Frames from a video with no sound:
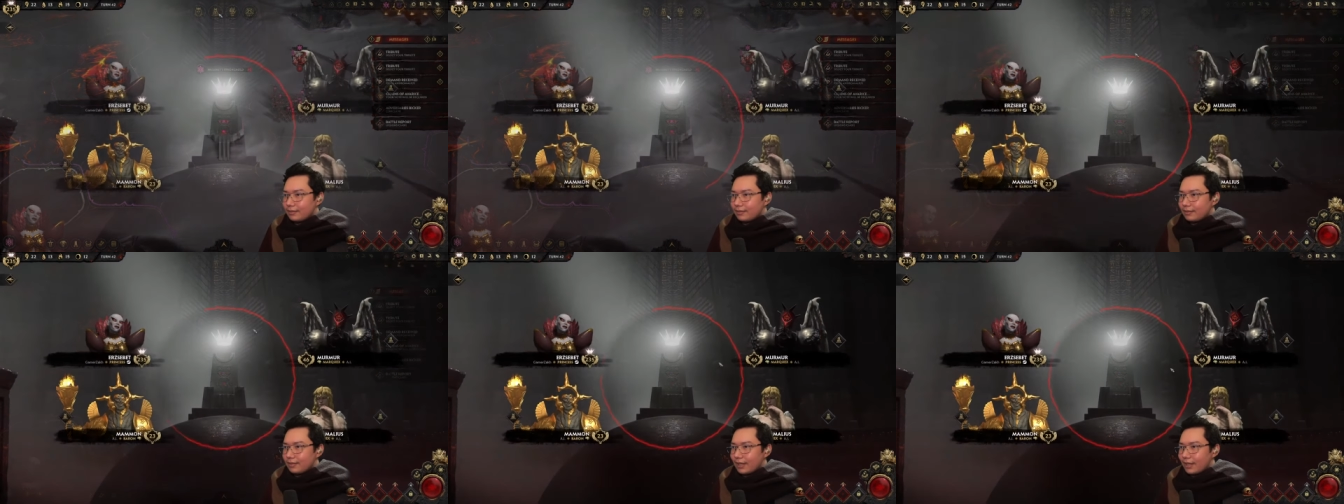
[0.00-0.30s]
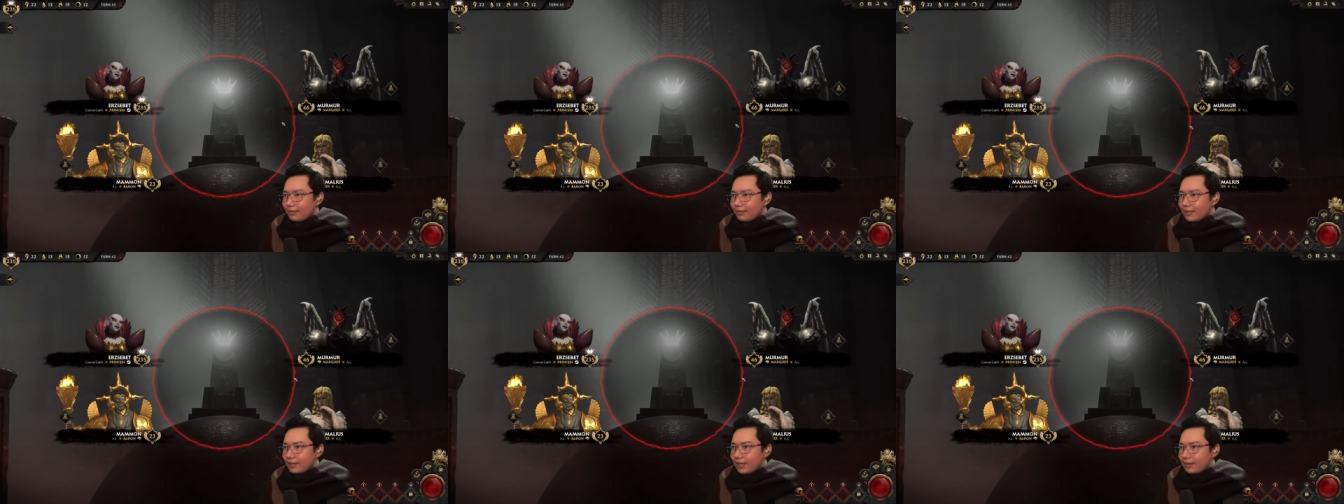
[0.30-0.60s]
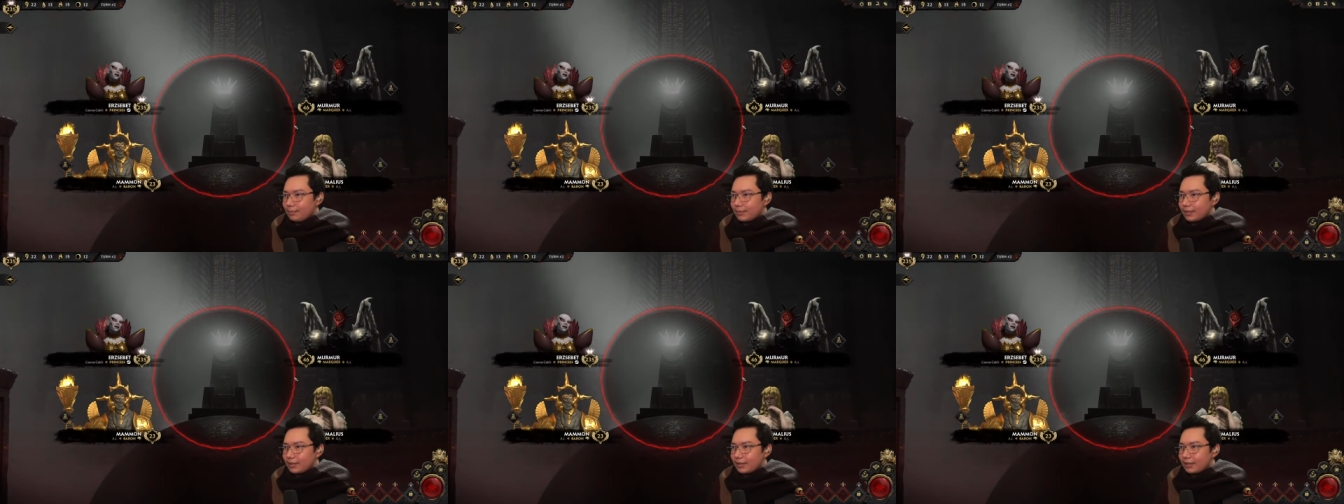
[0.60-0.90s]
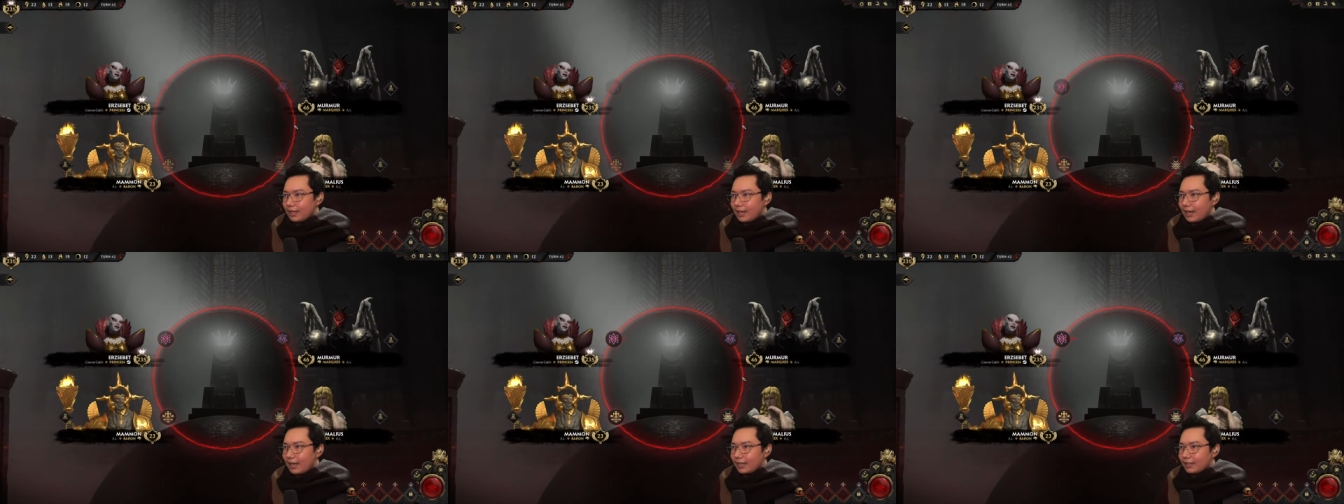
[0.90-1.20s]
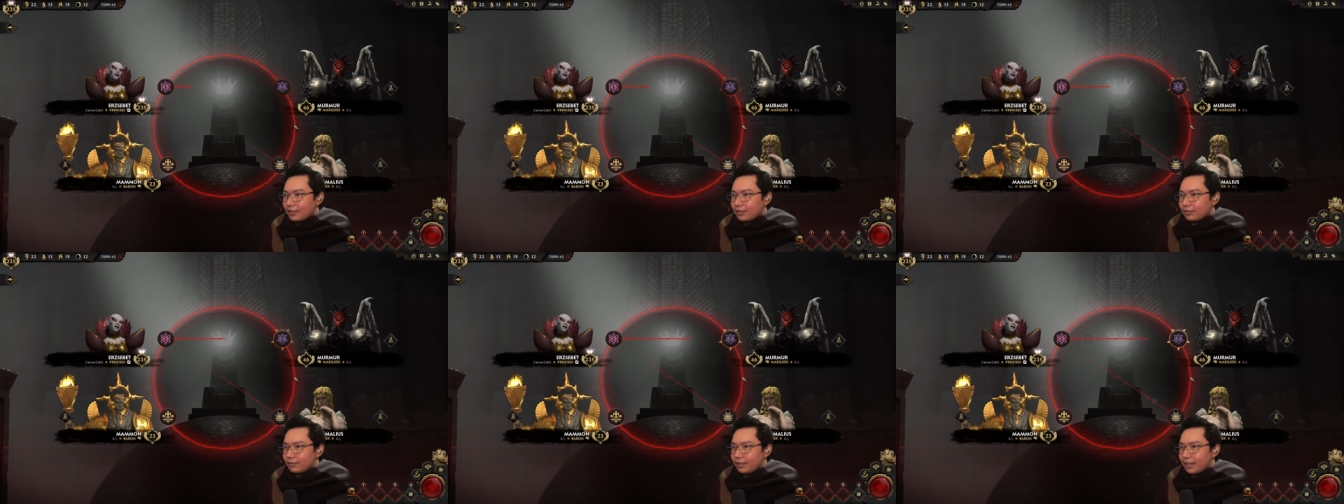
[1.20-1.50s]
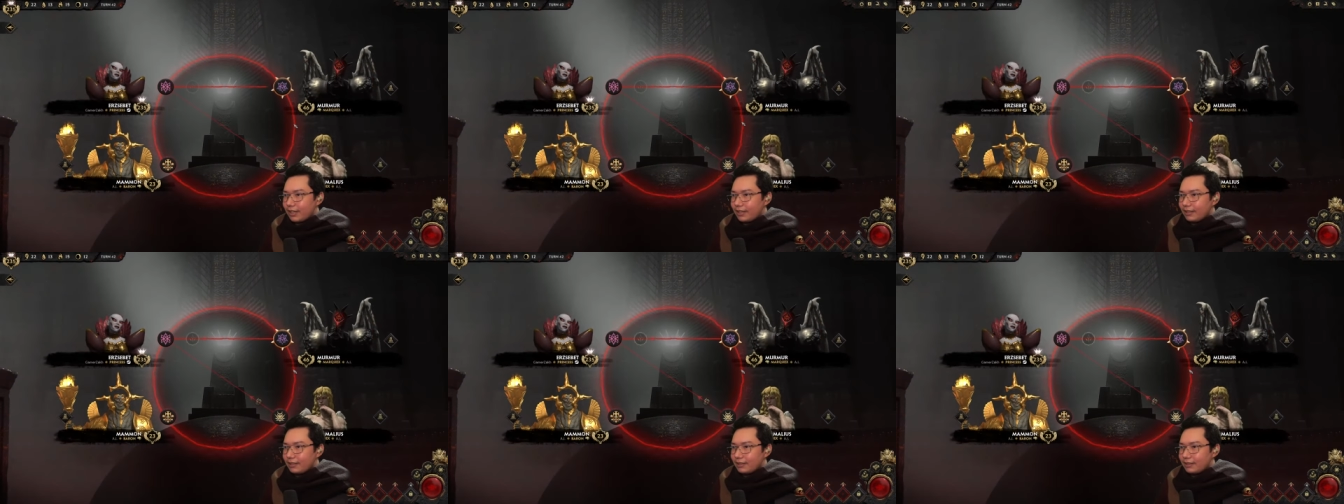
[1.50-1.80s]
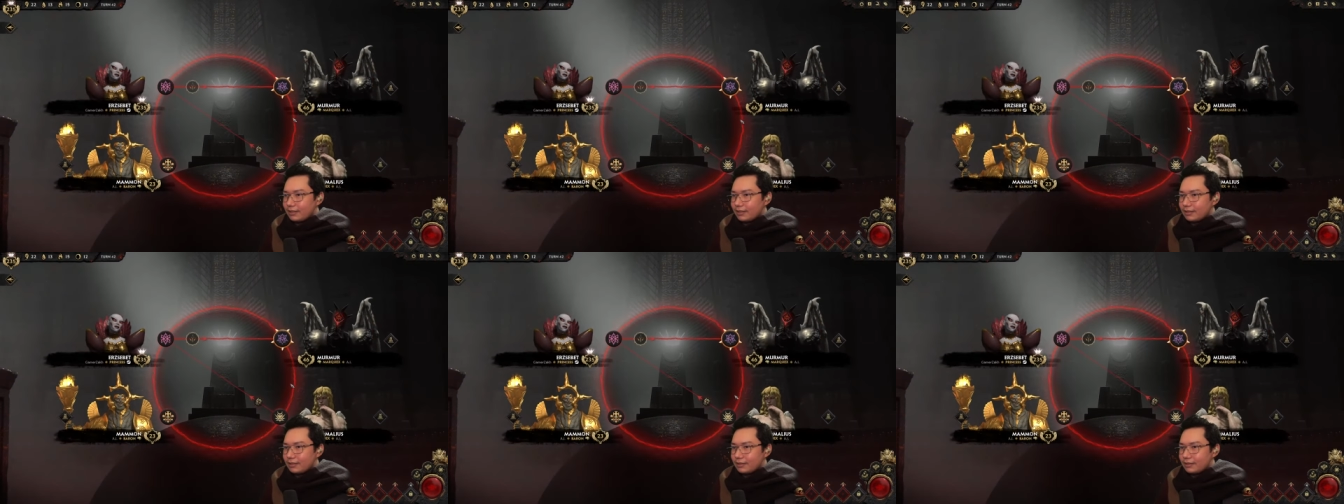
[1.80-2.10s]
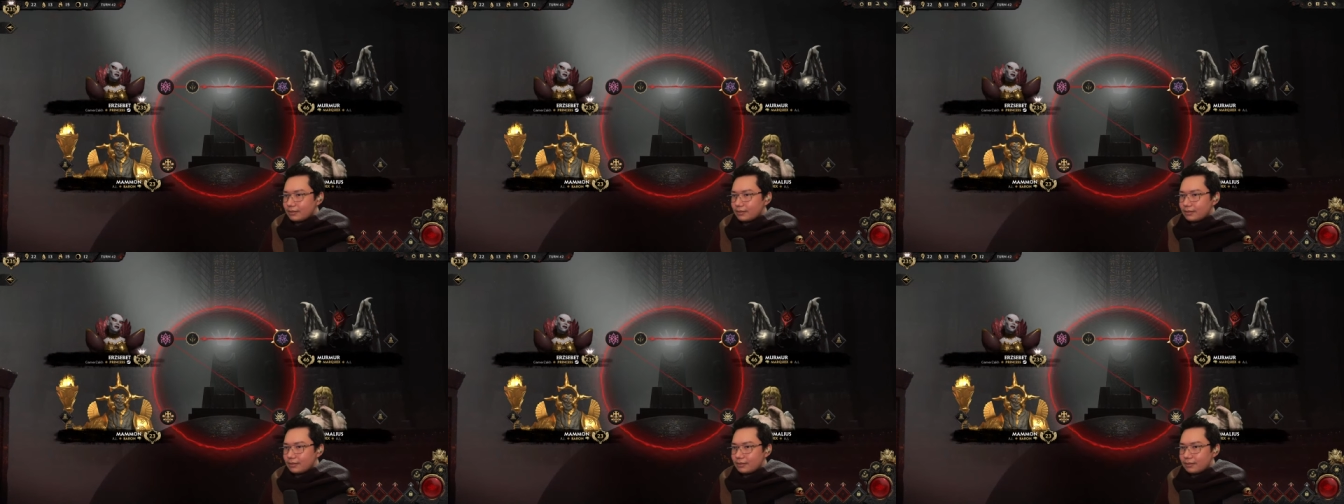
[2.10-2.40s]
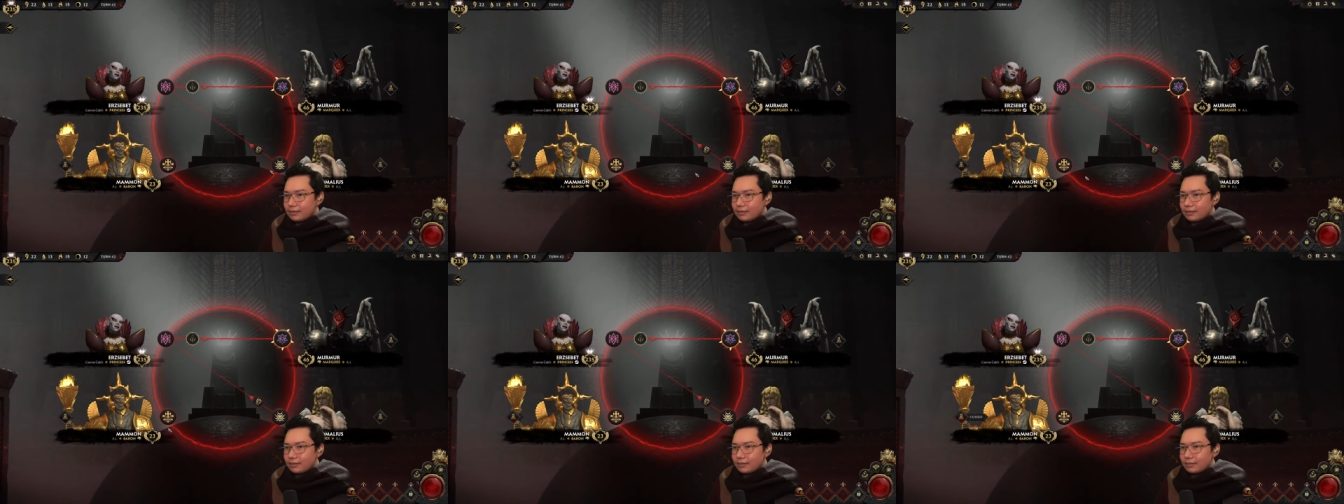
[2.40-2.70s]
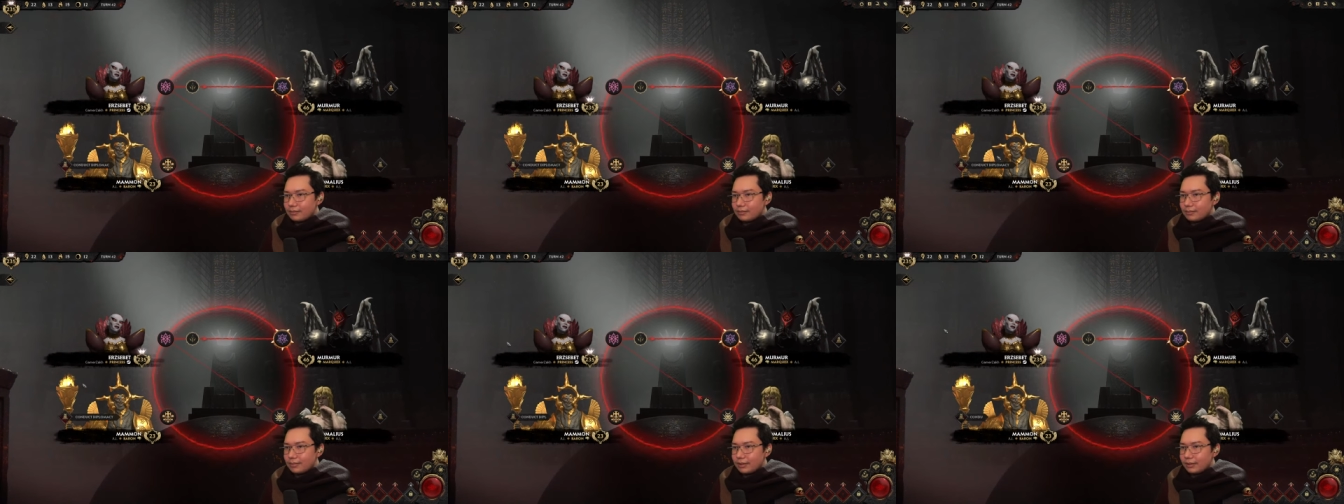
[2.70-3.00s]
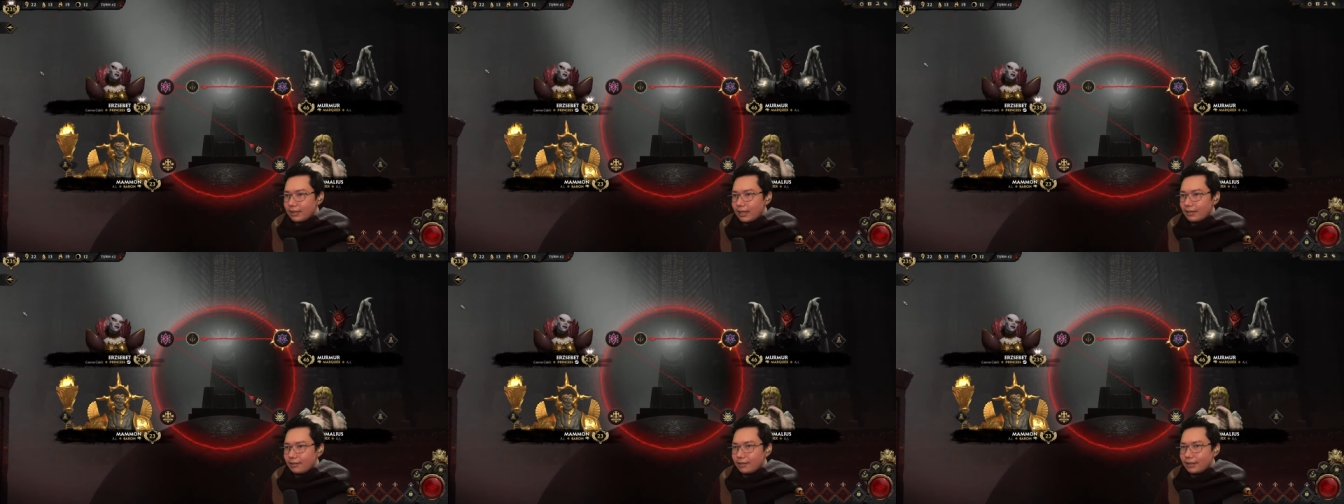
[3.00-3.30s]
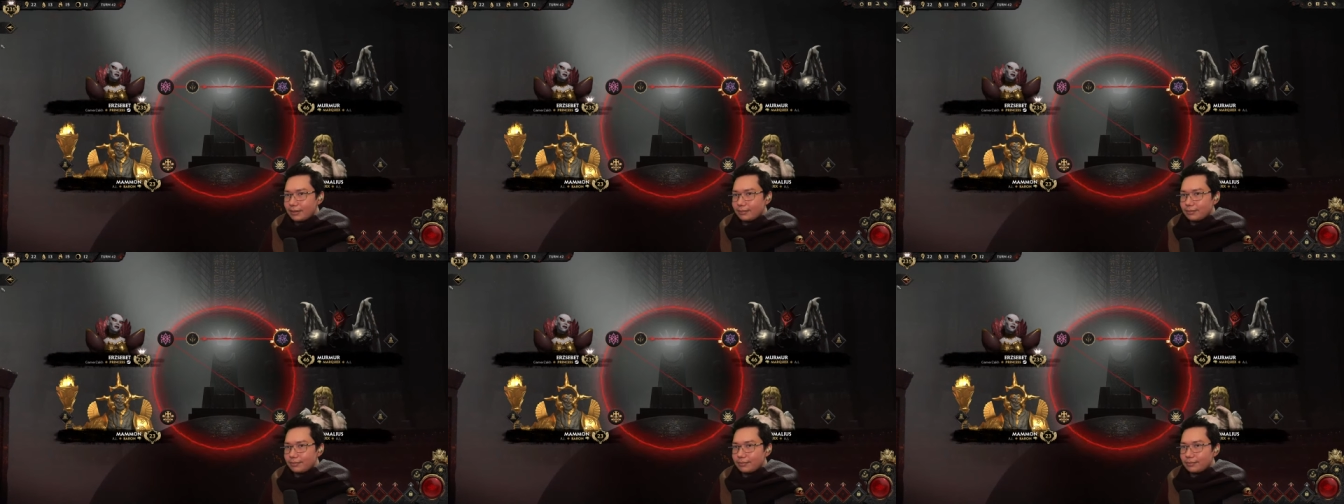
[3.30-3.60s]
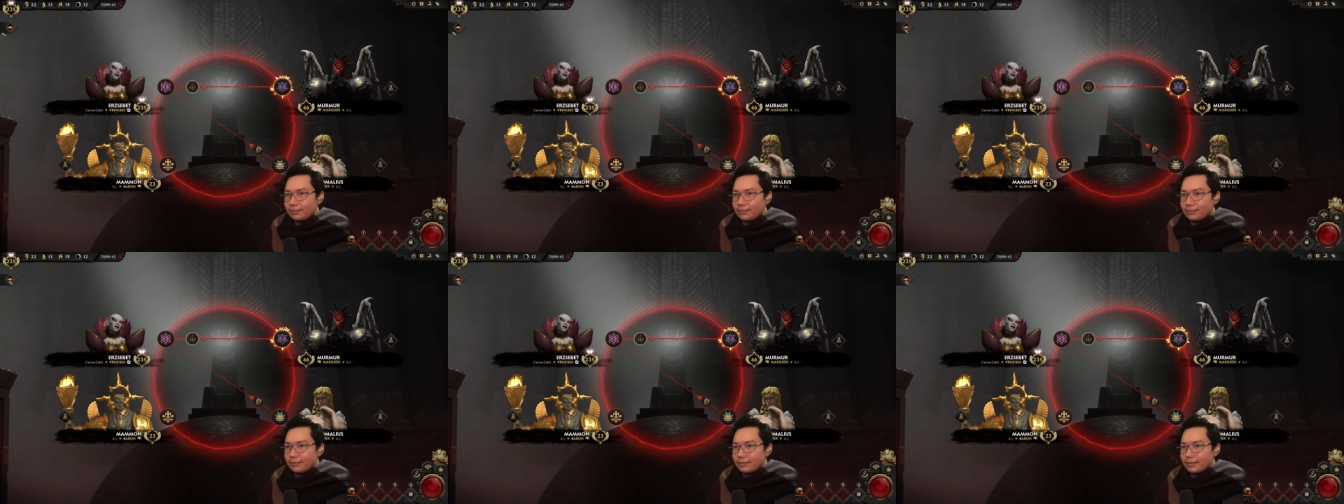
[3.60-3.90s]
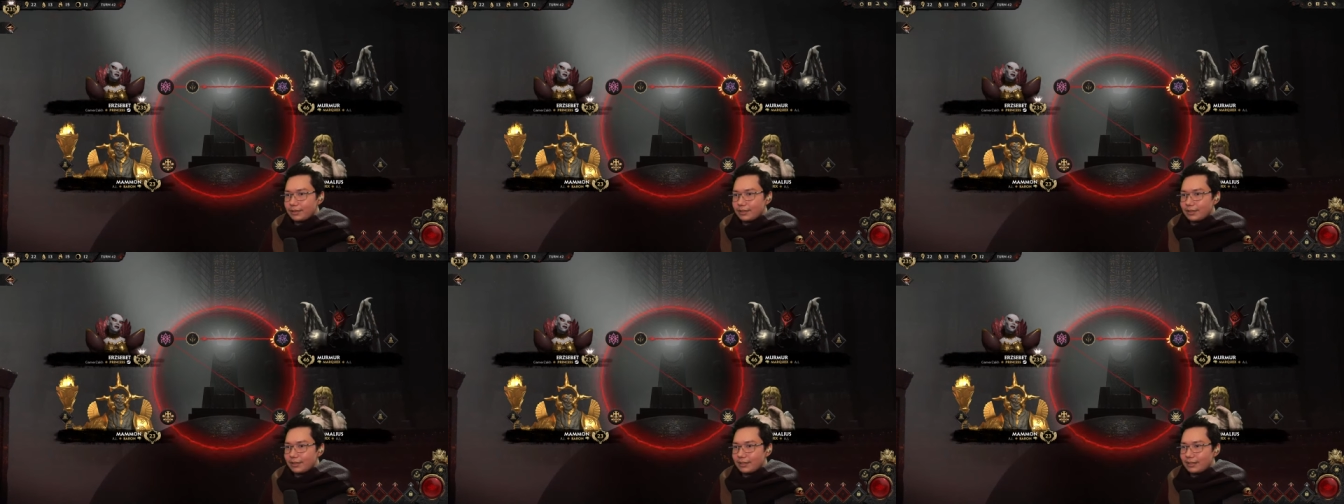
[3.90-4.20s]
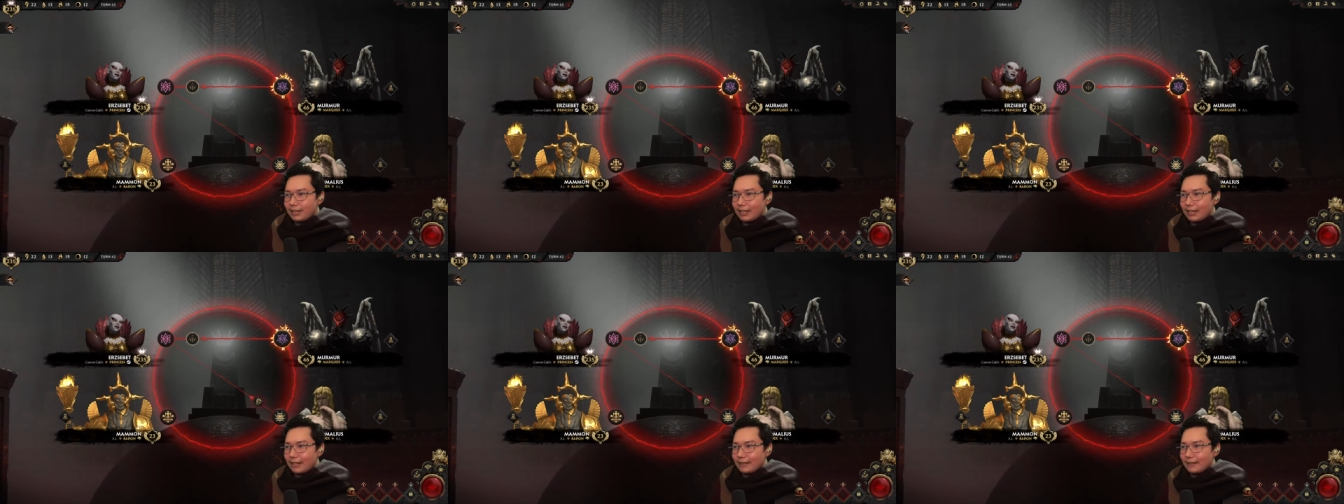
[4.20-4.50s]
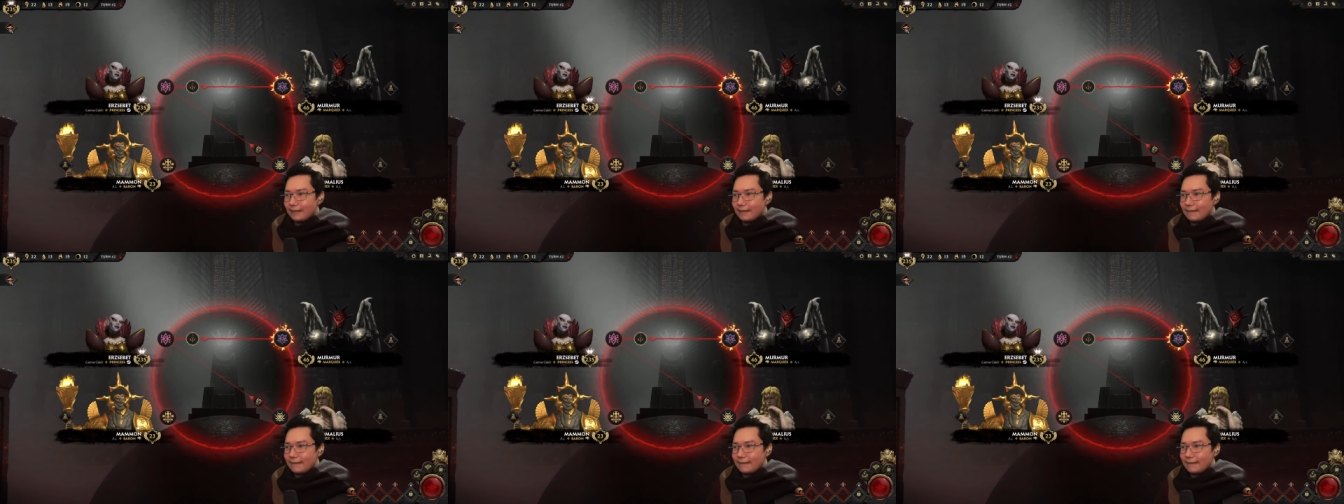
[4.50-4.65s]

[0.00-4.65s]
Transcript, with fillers: leveled up to the highest rank? Wait, how do I see that?